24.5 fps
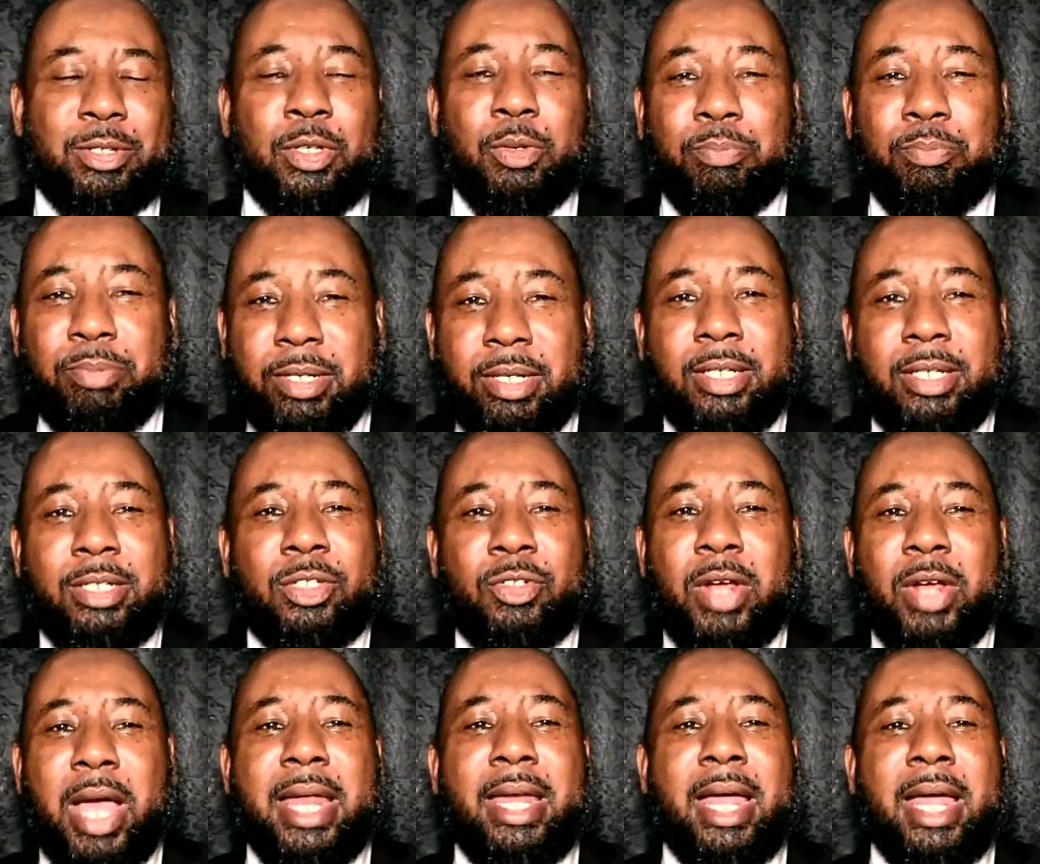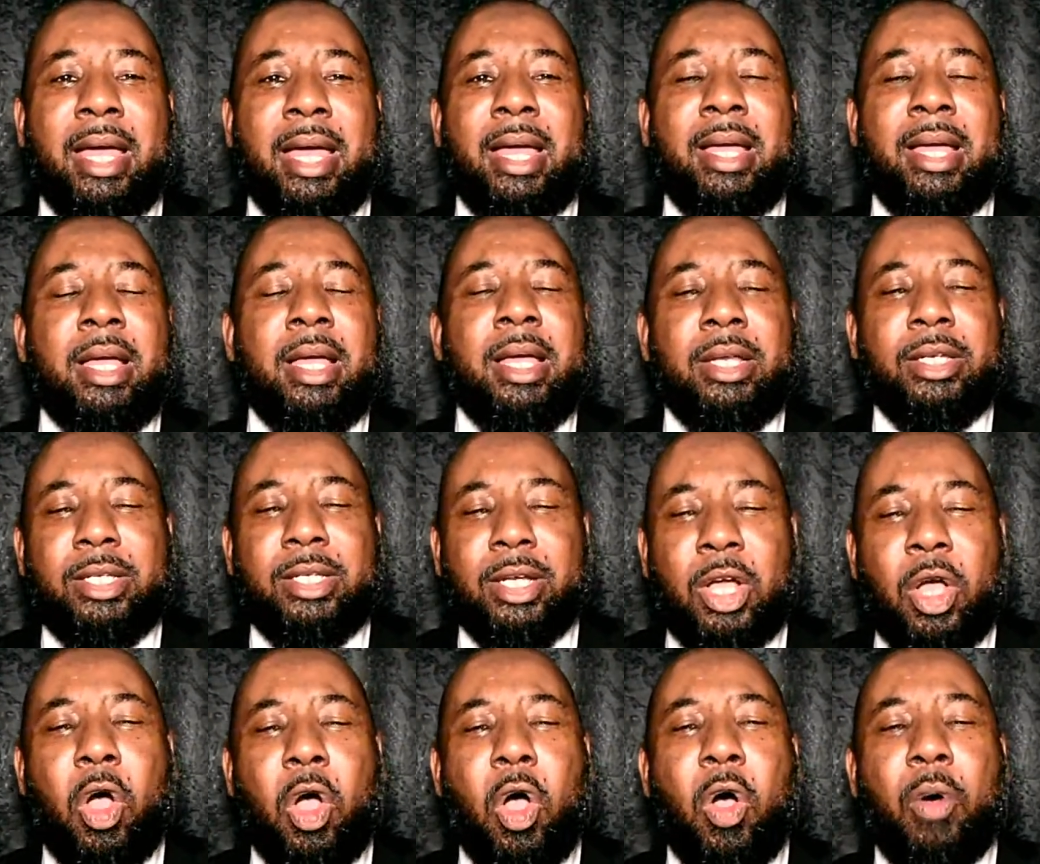So please try not
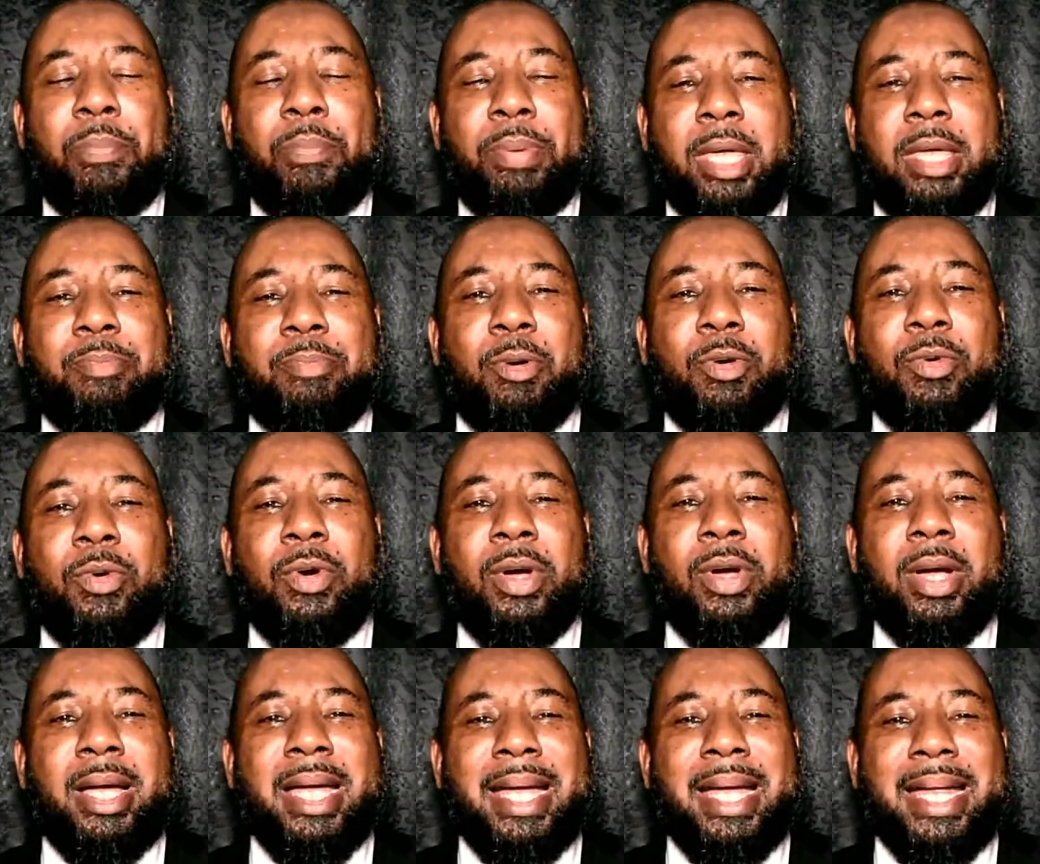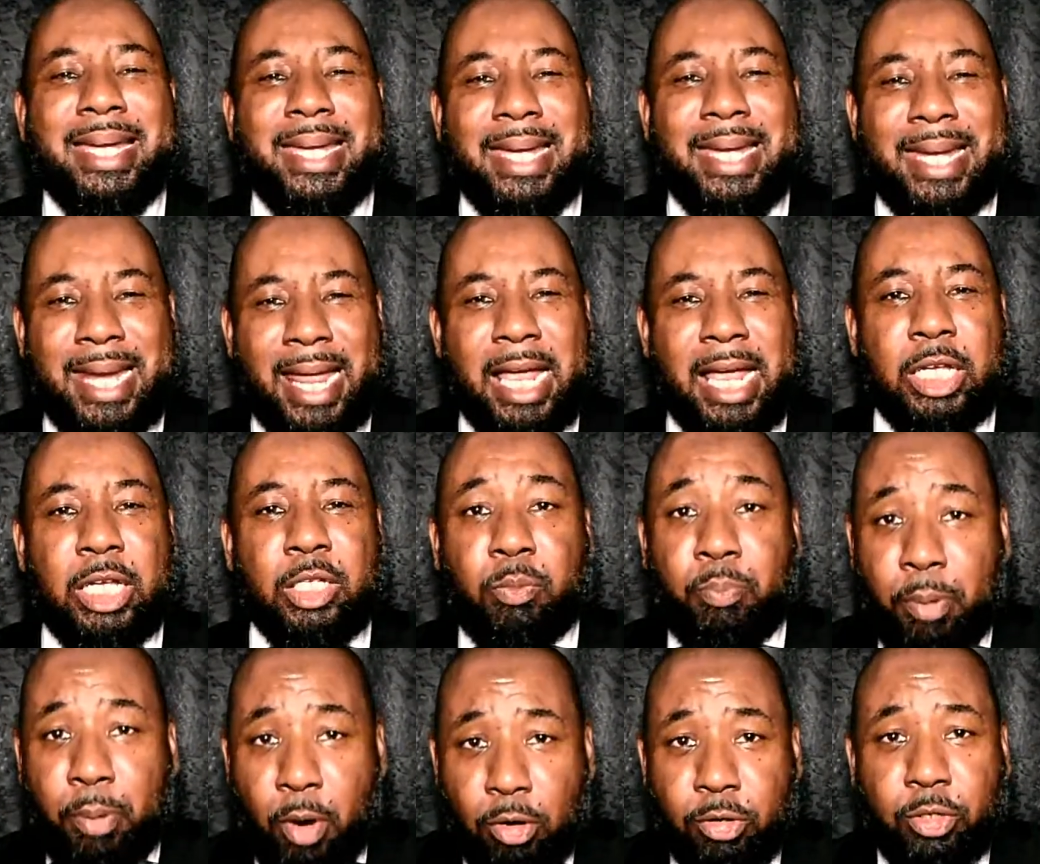to call people
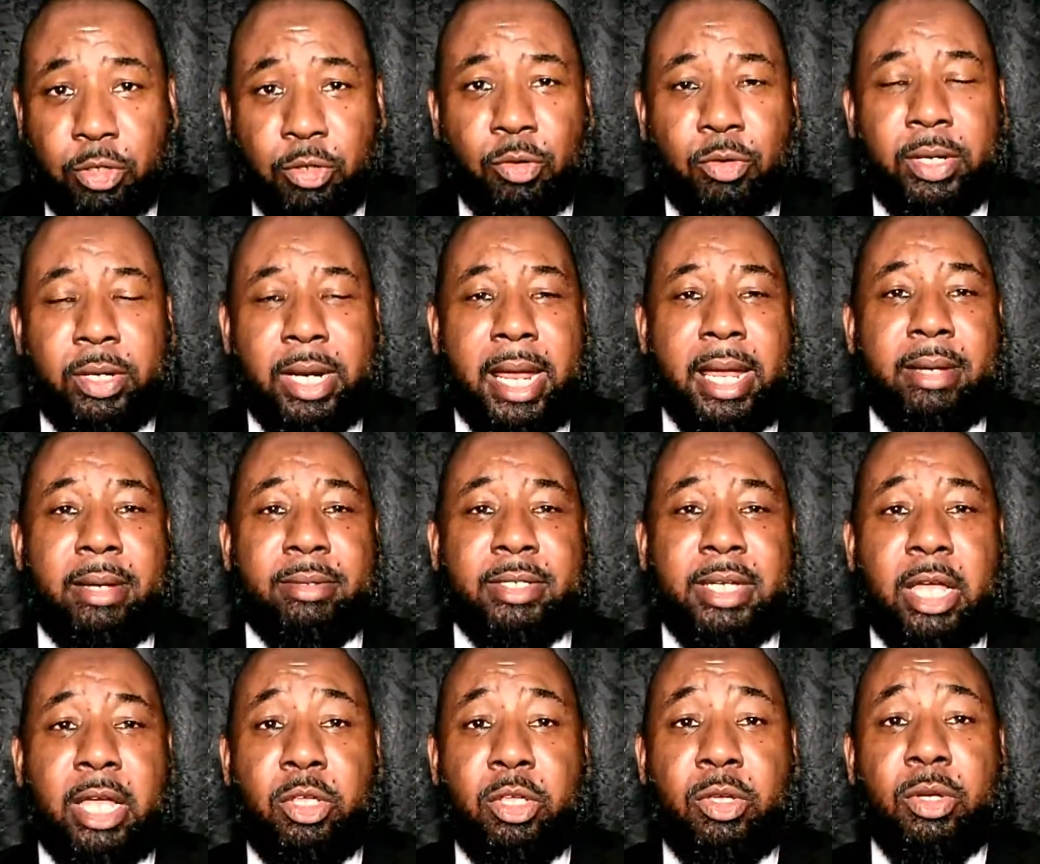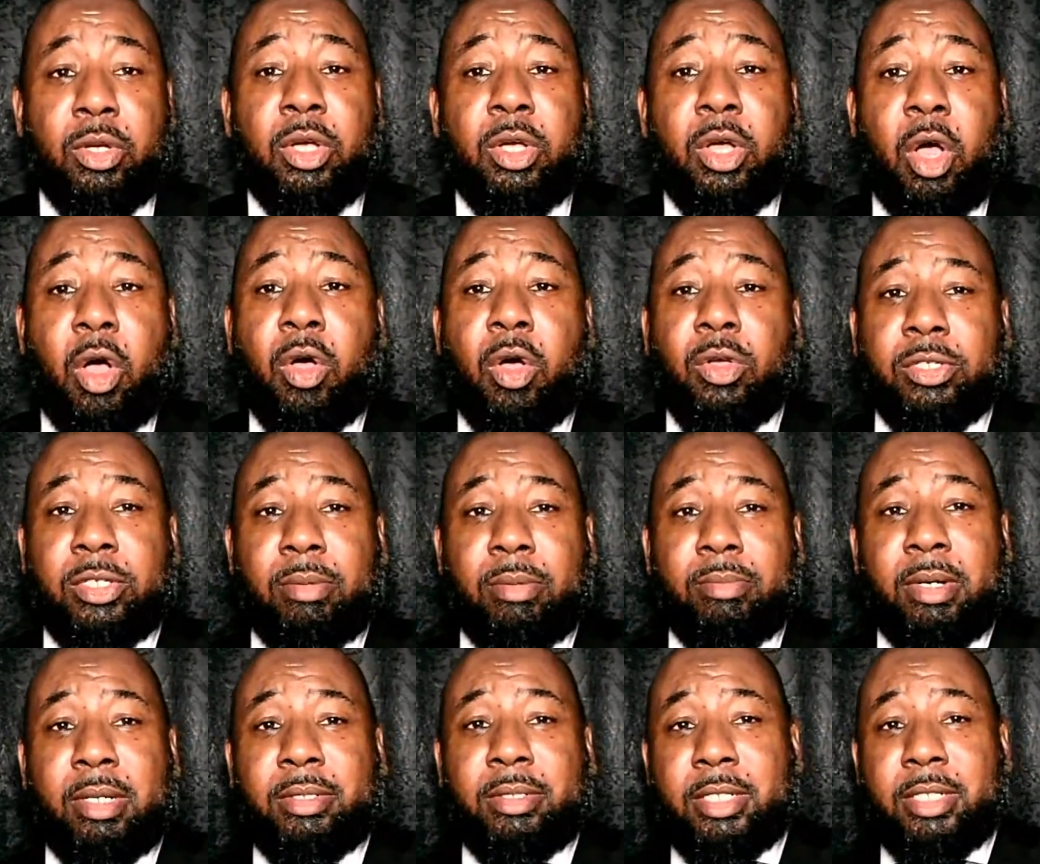names, personal names. Now you can call
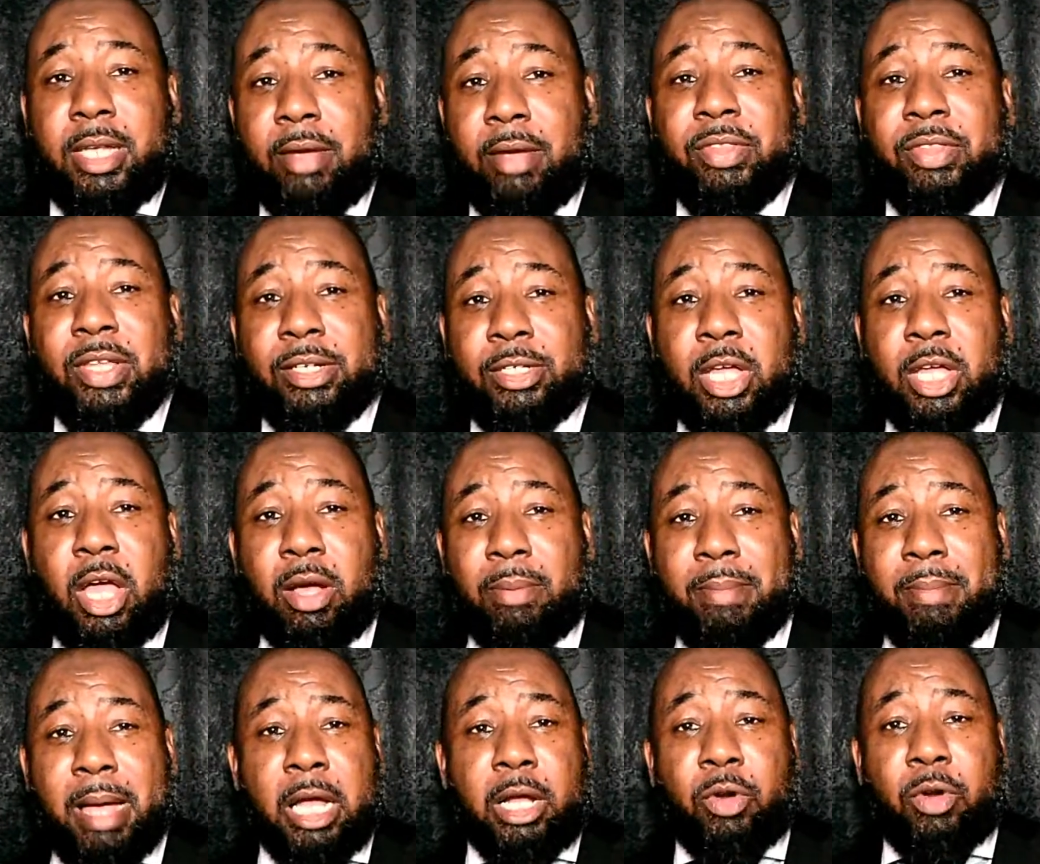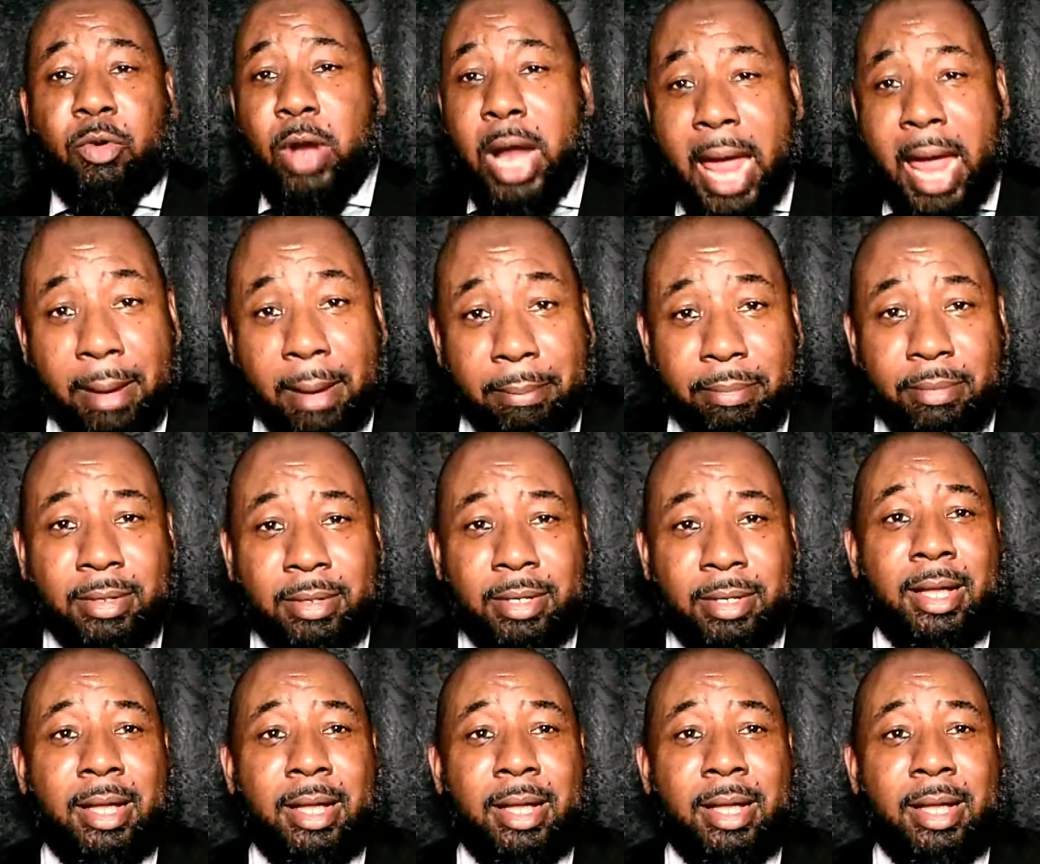some of the stuff they talk about crap.